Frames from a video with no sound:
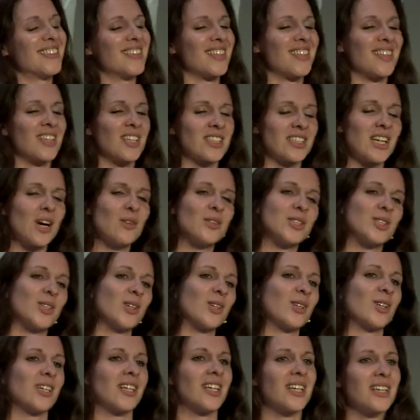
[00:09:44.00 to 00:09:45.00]
Because I was
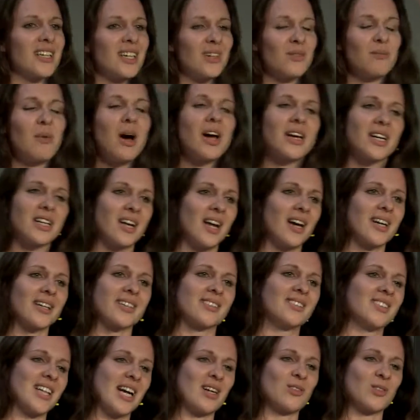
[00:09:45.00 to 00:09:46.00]
doing the, the, my
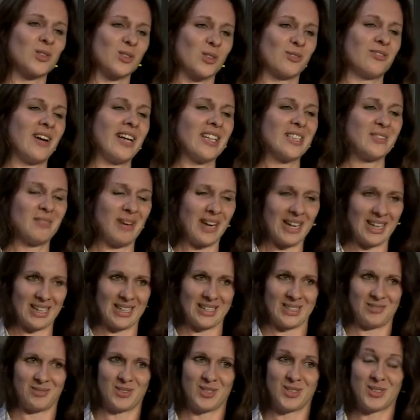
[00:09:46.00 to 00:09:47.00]
like general defence
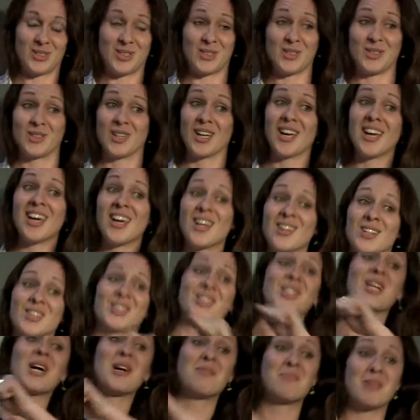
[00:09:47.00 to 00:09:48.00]
mechanism was to do the, the
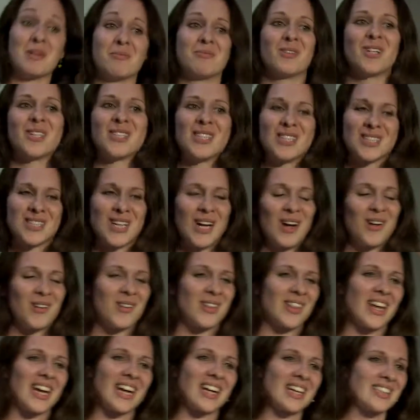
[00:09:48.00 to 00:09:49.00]
chirpy British girl
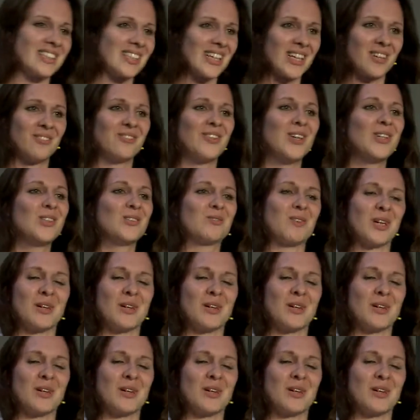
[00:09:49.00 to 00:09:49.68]
thing because it confused